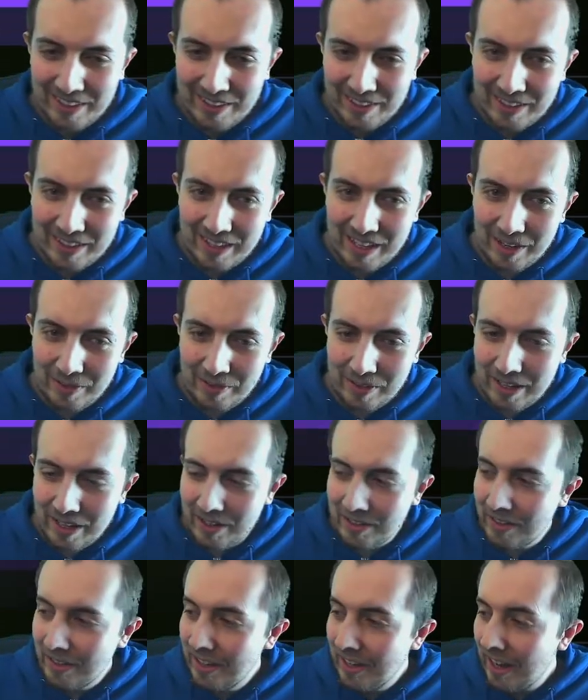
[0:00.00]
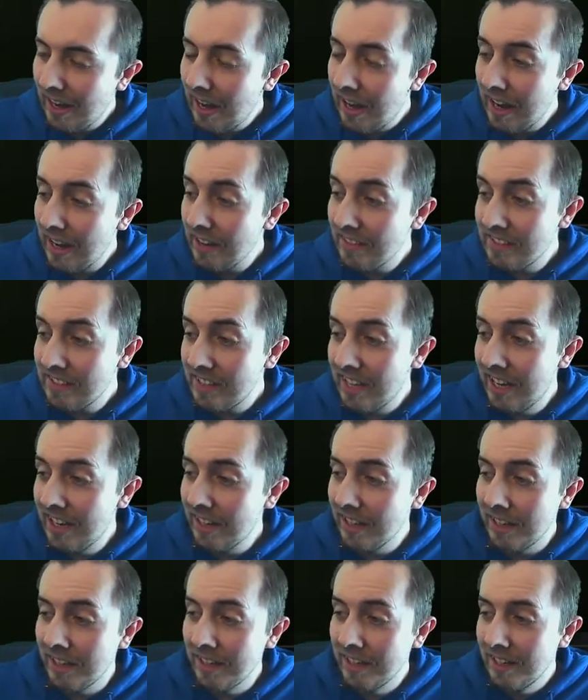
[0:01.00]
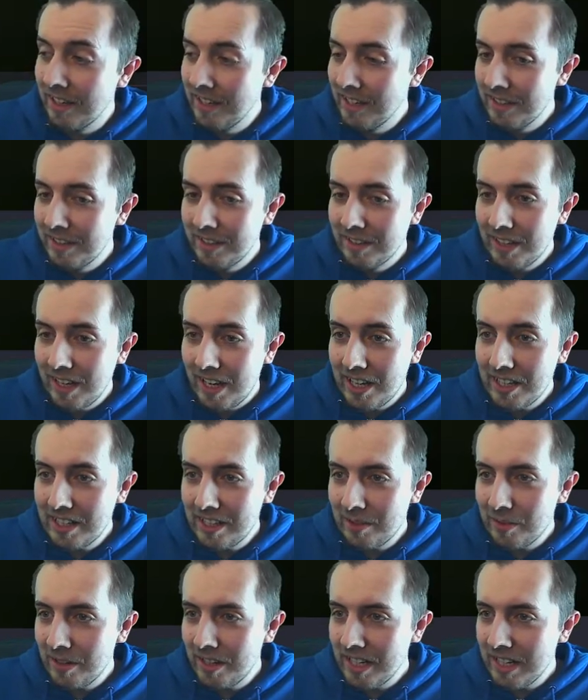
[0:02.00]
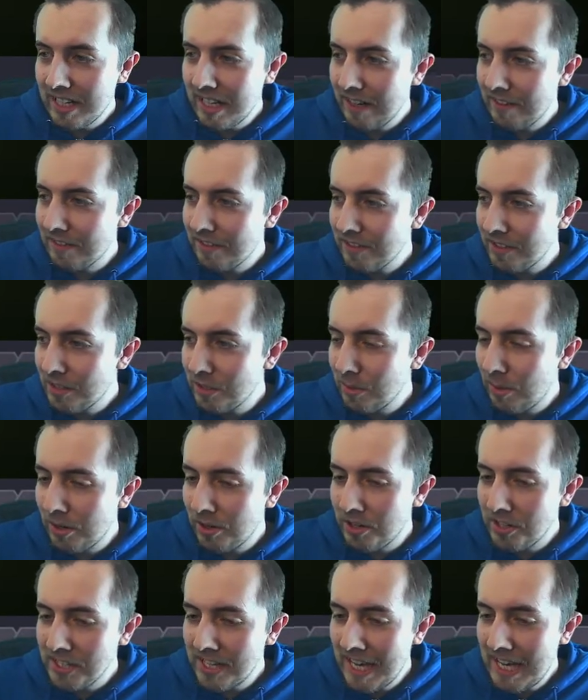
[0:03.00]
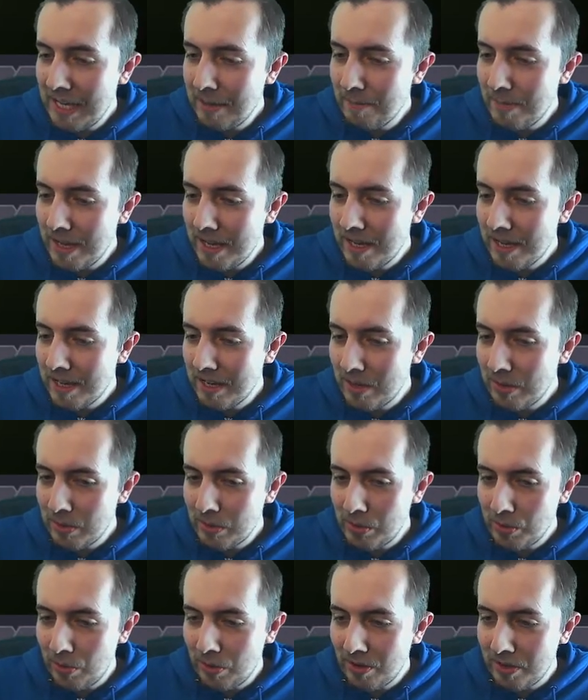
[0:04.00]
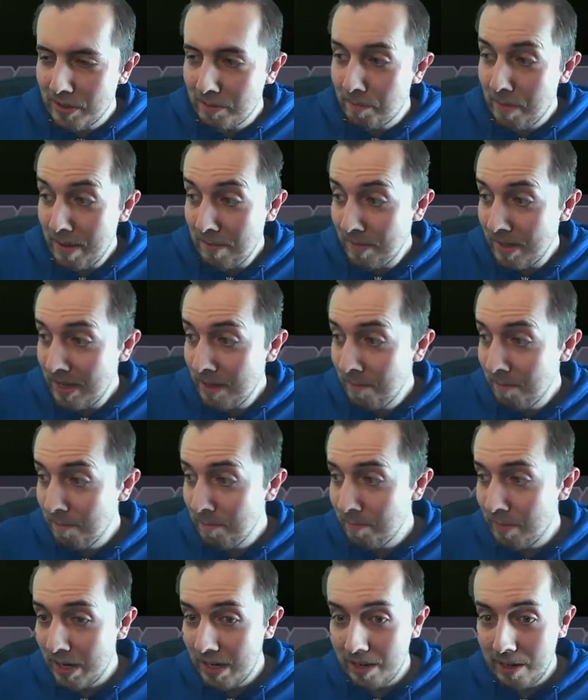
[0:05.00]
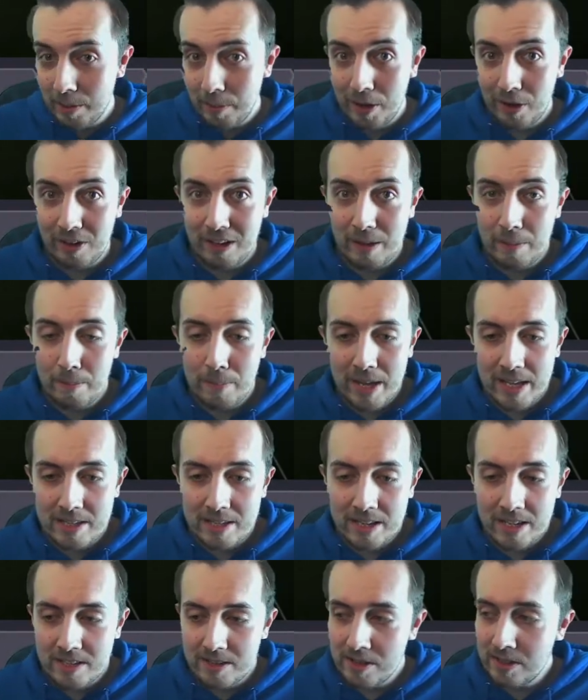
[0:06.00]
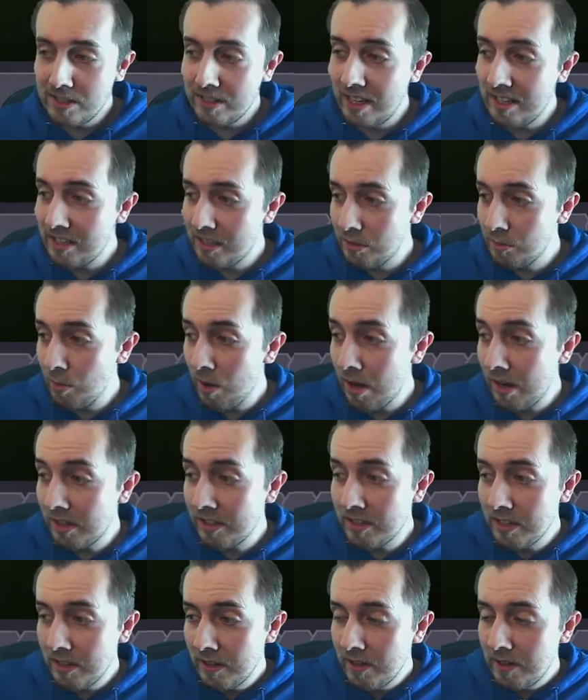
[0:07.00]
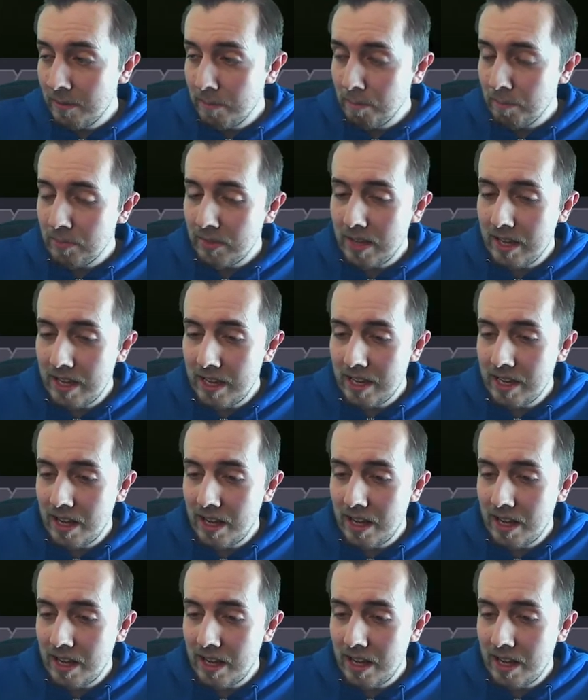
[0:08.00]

There we go. I don't know why I could have Suarez ate me and not Suarez bit me, but apparently bit is a censored word in